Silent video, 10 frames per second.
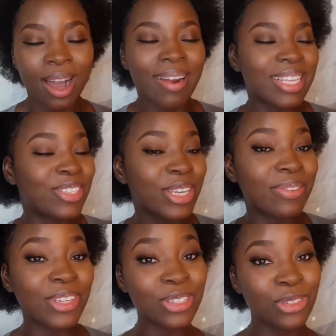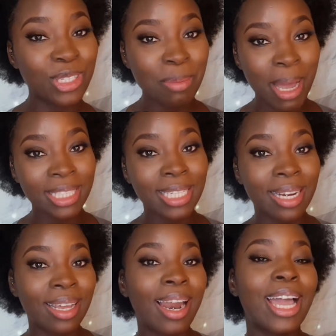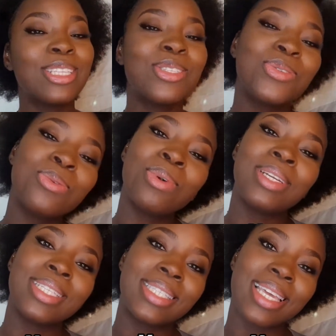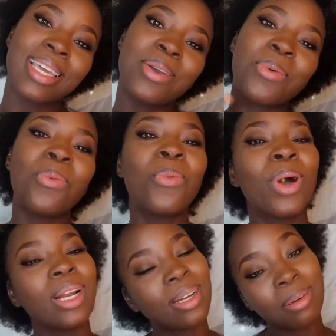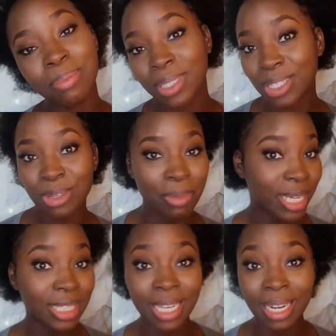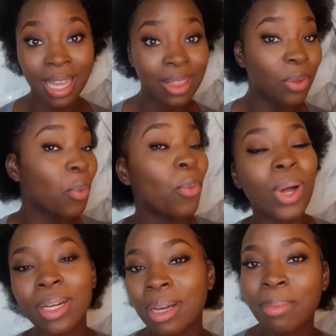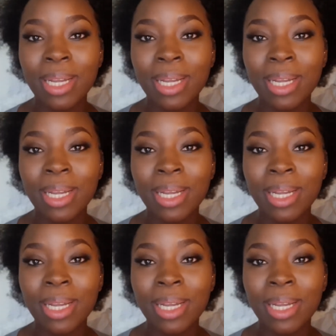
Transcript: Alright, so if you're new to my channel, I do want to say welcome to my channel, welcome.